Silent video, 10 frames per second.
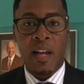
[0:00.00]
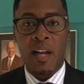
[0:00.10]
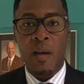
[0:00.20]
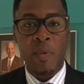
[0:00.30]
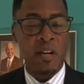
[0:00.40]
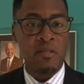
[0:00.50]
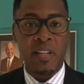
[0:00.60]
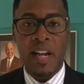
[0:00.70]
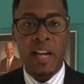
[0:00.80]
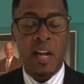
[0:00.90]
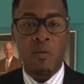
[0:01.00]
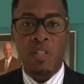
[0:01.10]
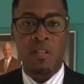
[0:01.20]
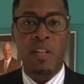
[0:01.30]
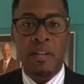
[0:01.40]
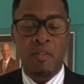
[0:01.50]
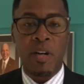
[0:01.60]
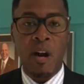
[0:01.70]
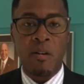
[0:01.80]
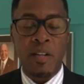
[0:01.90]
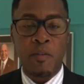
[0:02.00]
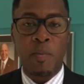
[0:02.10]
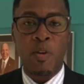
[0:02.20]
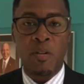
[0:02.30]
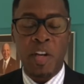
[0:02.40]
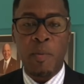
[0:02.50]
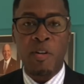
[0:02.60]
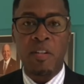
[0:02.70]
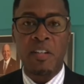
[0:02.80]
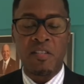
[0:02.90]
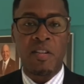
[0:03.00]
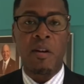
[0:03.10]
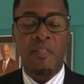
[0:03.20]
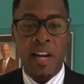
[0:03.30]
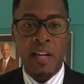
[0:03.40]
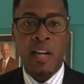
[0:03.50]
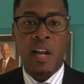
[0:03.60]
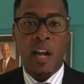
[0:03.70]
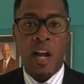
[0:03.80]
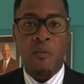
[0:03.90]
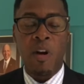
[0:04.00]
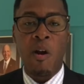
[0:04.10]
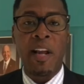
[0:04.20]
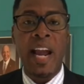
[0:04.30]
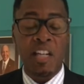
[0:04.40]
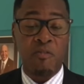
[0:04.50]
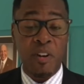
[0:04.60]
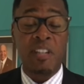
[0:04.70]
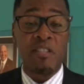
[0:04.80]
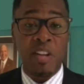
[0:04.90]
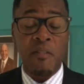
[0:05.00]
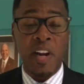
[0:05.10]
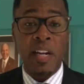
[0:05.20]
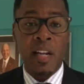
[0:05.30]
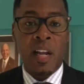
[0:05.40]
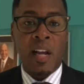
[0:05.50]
I'm here today. I was delivering our livable community survey uh, regarding age-friendly survey